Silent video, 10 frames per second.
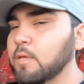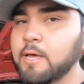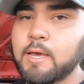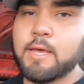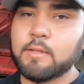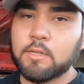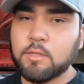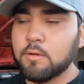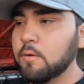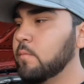the guy at the
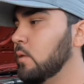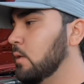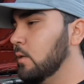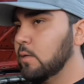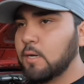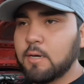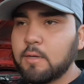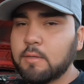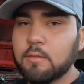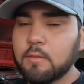dealer,
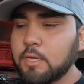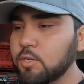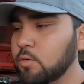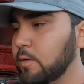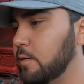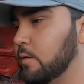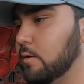that should do it.